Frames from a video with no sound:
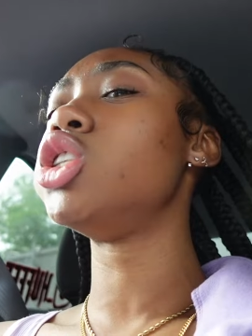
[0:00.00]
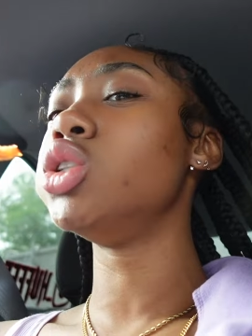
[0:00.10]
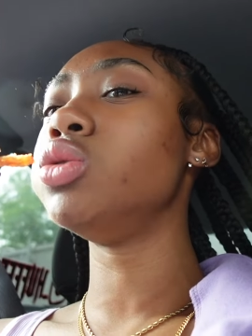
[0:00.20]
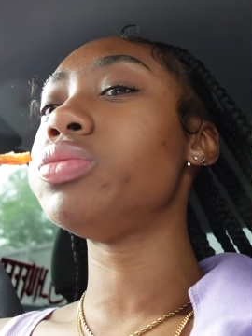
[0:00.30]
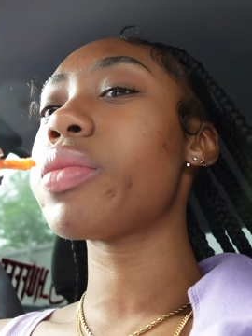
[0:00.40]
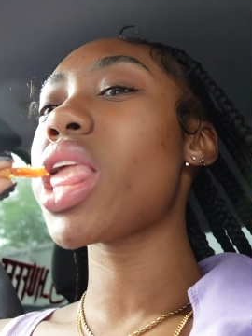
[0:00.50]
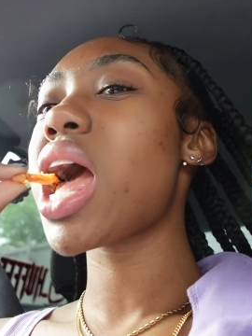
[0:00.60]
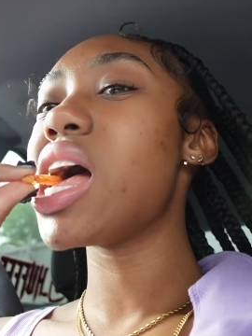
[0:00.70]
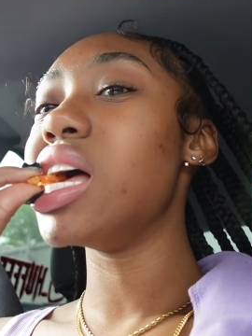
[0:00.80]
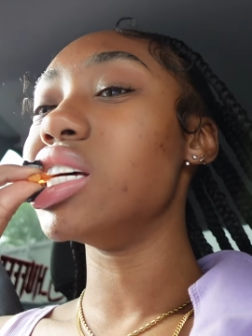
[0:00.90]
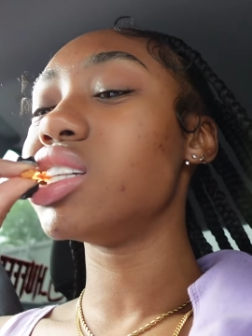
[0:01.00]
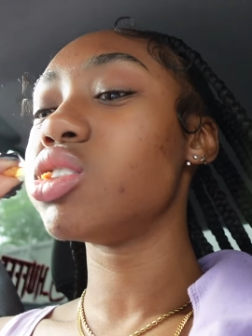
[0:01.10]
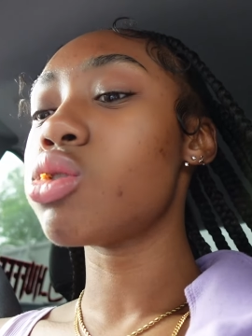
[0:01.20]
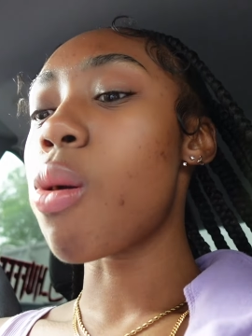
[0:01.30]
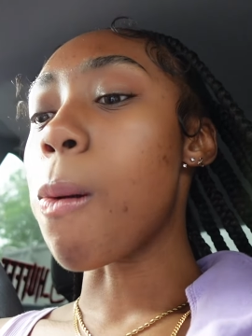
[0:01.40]
shoe because
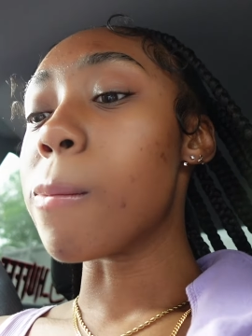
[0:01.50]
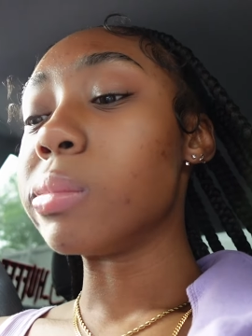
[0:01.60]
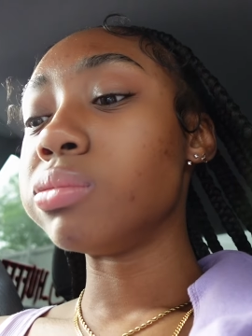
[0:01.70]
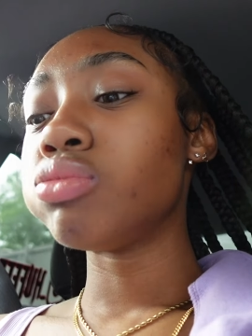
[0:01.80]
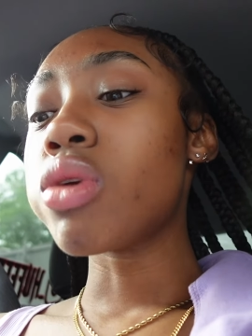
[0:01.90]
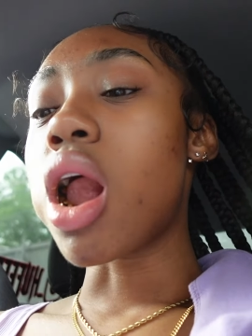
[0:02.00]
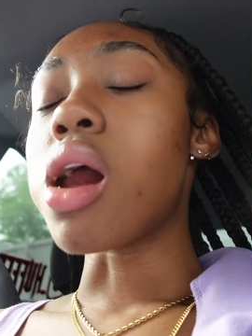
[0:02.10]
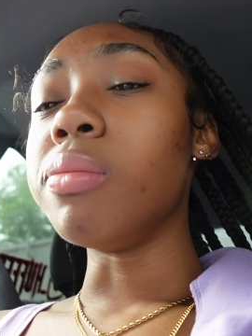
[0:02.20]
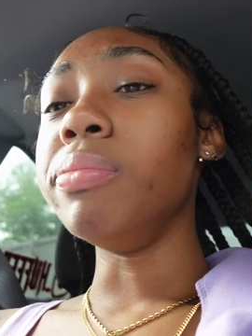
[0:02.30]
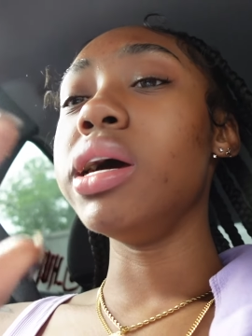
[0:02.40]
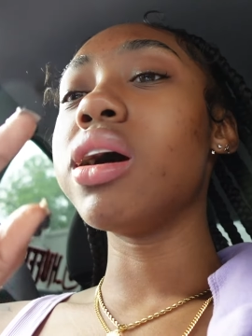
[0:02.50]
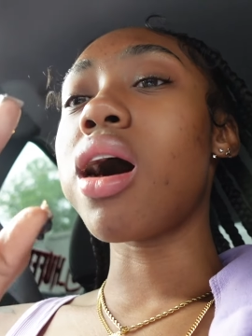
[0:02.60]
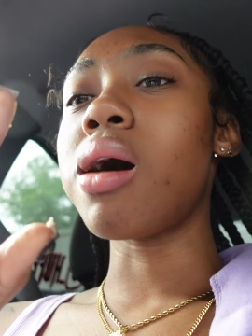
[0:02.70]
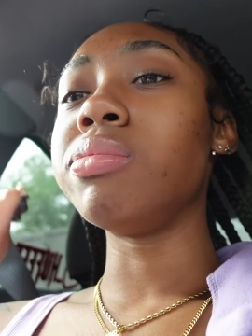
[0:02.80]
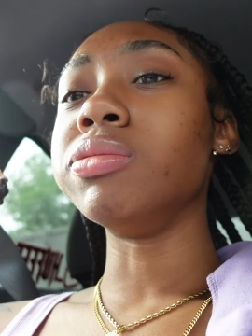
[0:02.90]
big
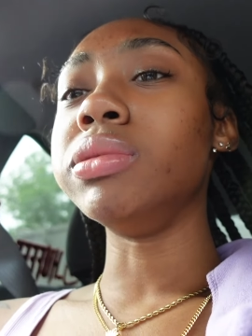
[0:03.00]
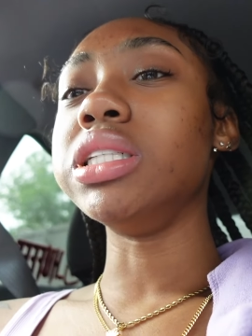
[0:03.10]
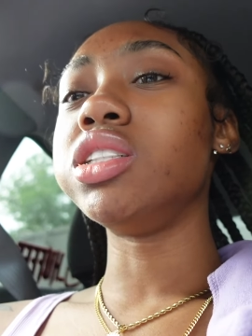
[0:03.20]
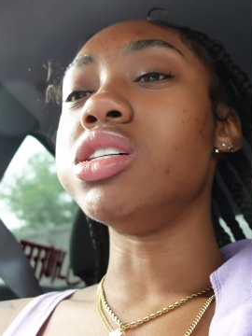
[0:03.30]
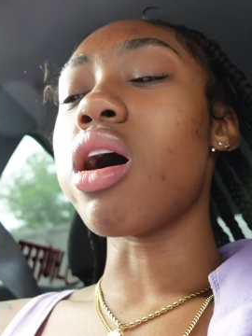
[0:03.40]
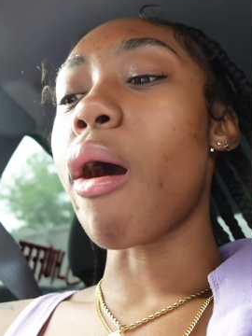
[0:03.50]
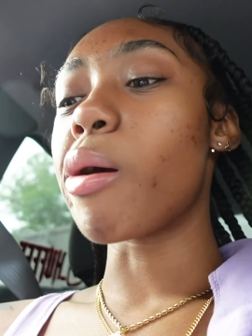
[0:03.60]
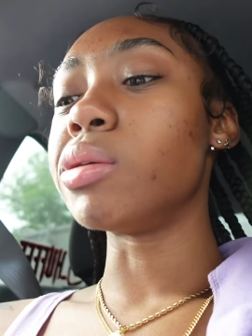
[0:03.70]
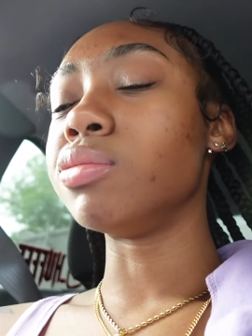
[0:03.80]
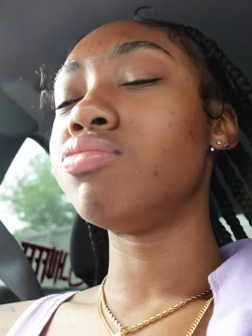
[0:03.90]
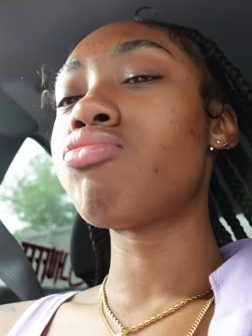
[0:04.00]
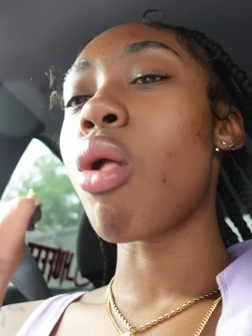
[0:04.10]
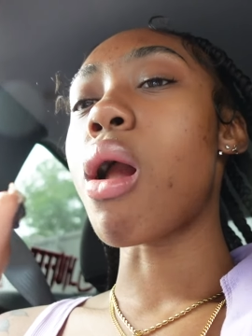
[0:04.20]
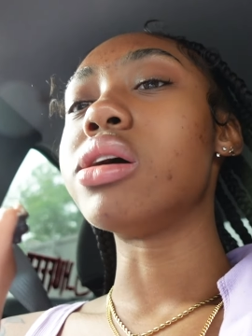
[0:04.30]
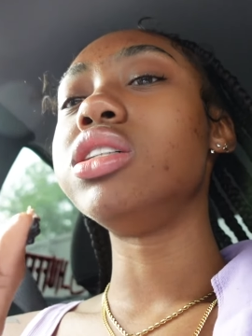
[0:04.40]
accomplishments to her.
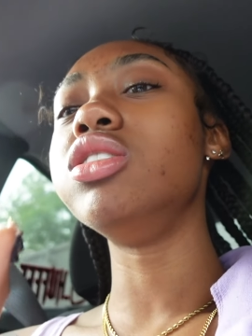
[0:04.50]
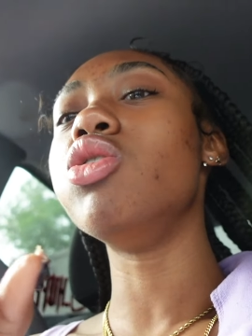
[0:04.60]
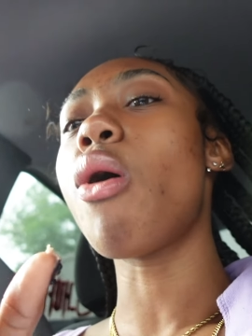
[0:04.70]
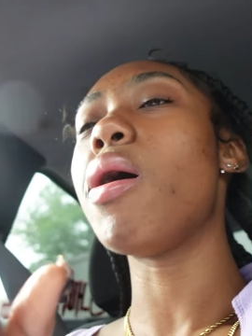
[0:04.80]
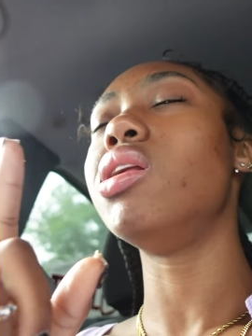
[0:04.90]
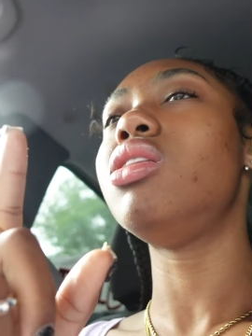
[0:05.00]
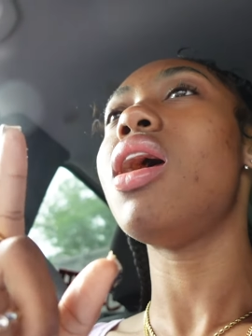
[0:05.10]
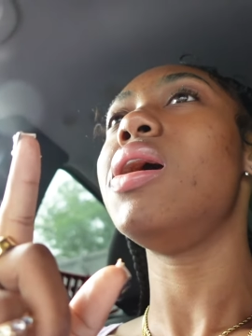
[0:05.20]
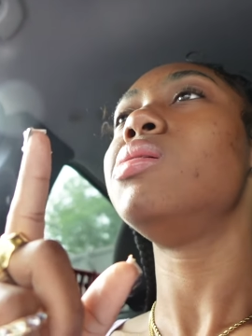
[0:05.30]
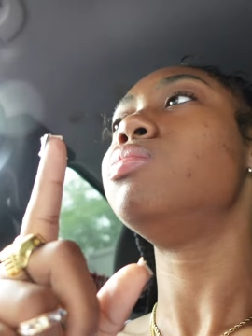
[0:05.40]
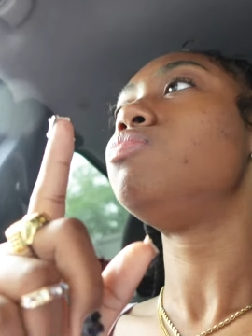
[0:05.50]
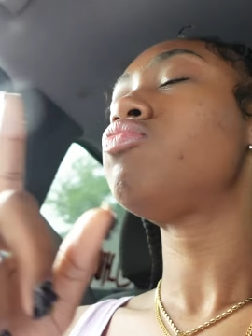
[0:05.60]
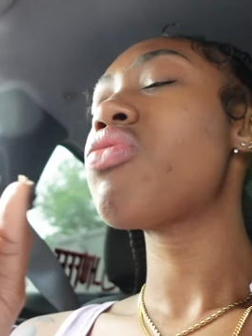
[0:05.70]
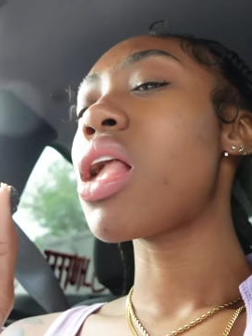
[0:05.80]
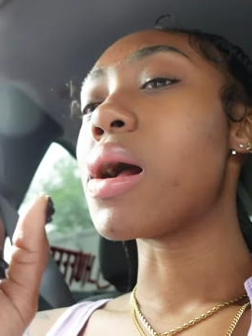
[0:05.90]
She's doing her thing.
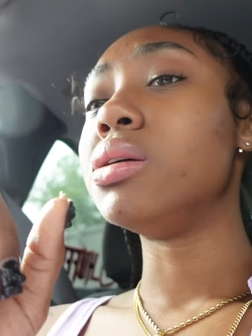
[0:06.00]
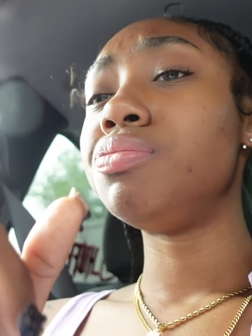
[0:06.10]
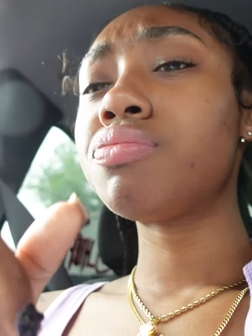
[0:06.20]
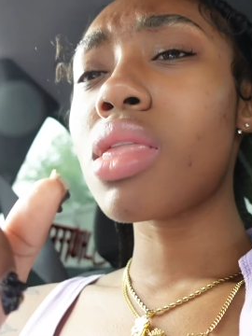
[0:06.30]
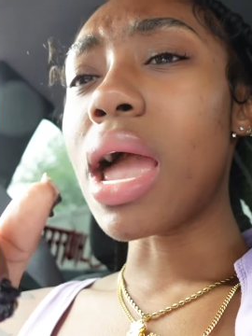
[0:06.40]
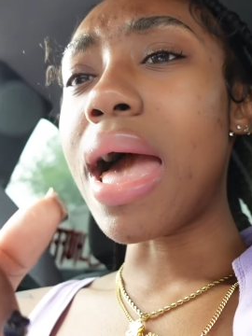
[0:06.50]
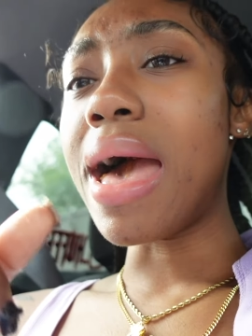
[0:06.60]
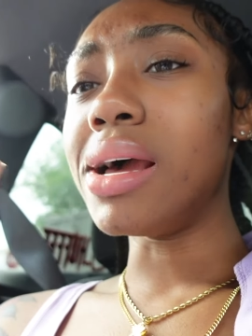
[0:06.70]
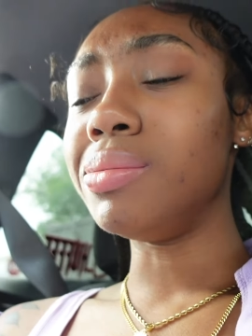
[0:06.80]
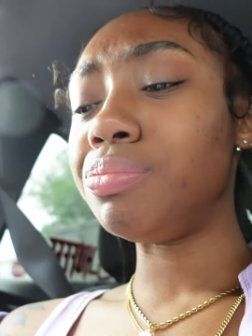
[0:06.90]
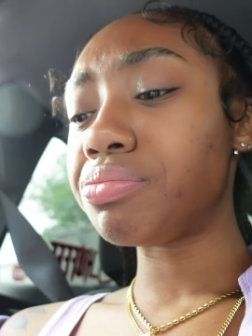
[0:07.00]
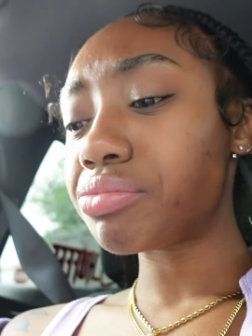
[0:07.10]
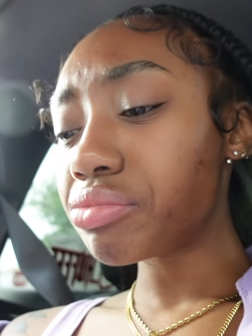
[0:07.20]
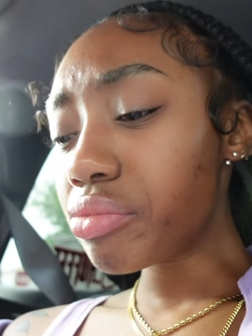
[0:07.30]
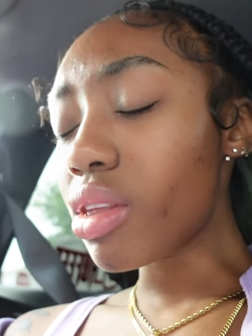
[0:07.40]
And
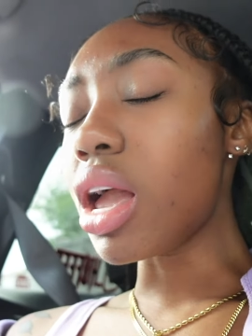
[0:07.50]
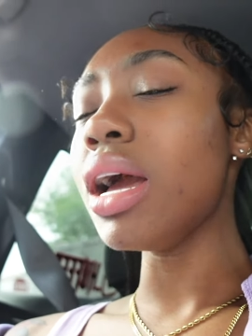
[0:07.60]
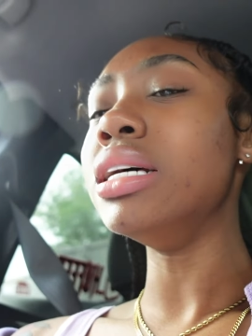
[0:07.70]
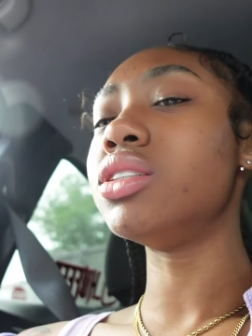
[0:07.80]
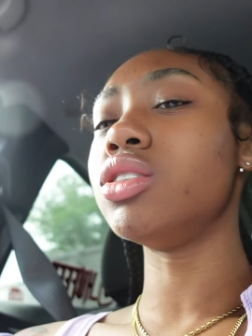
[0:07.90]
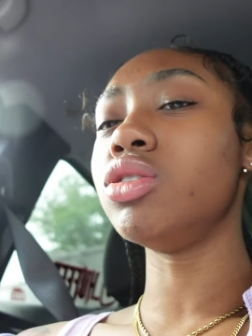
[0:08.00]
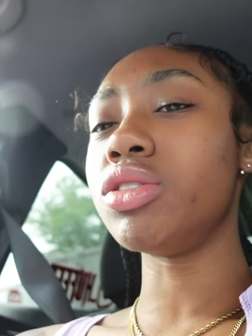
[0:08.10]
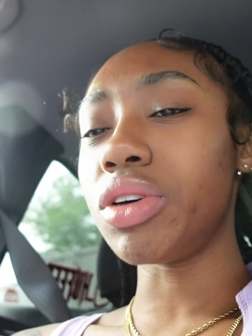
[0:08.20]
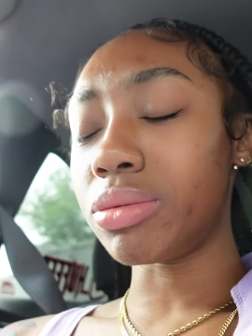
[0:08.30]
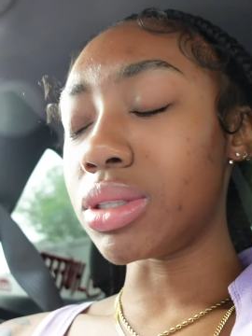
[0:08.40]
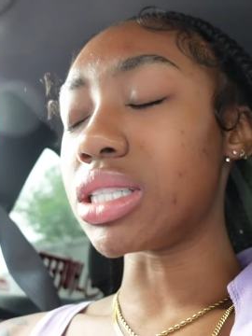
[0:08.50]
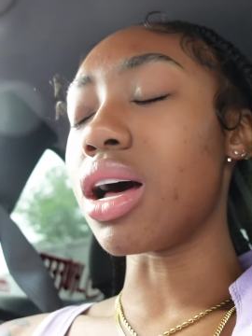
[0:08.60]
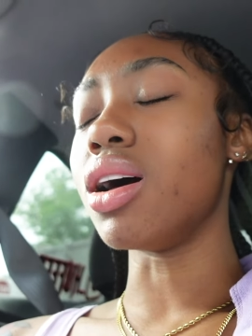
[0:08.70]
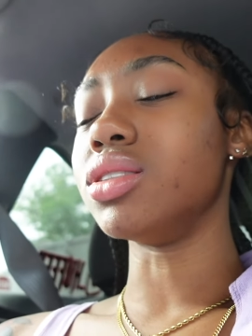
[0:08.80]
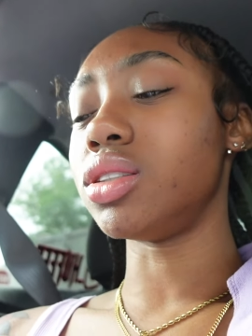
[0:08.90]
exclusive in
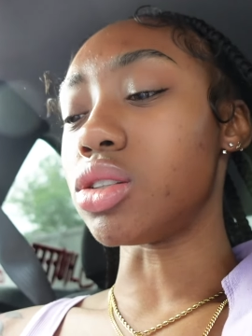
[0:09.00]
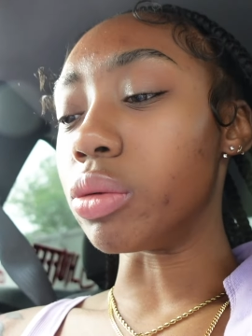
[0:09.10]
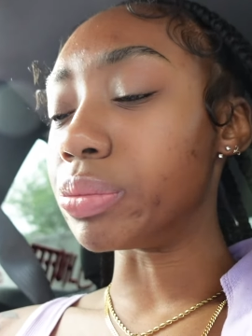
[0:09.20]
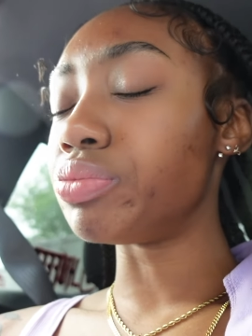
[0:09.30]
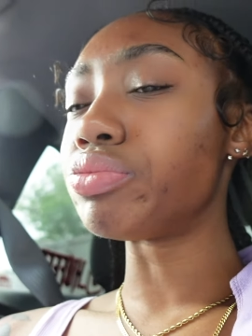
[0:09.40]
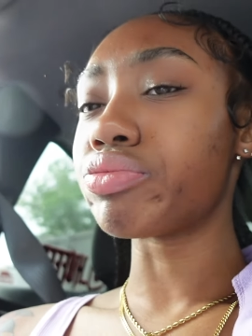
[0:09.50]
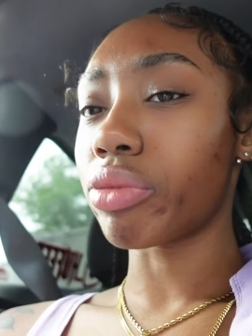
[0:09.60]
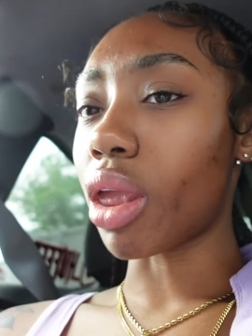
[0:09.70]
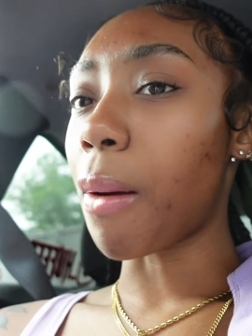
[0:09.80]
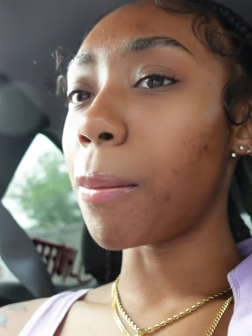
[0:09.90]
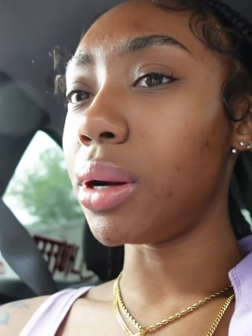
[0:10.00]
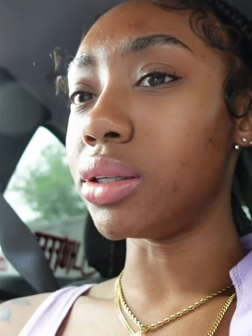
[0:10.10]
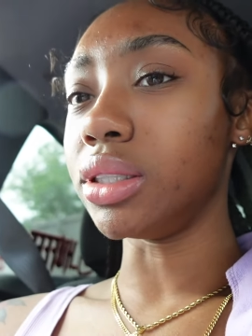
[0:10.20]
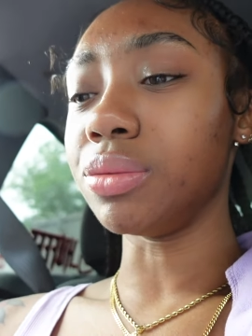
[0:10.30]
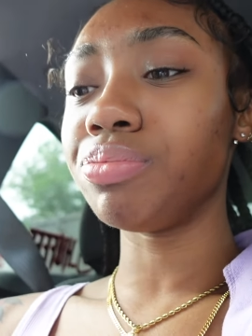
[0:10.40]
design, so
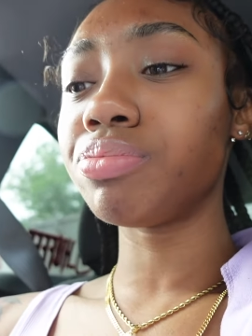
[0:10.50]
period.